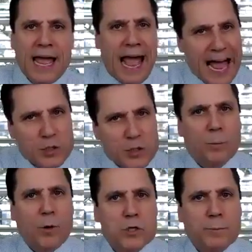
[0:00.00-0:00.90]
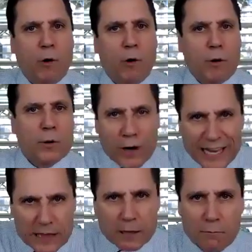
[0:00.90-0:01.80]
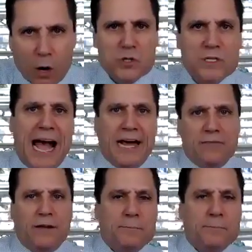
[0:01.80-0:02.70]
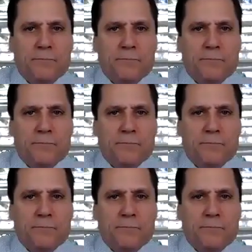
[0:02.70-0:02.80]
as you approach the program in order to get the most out of it.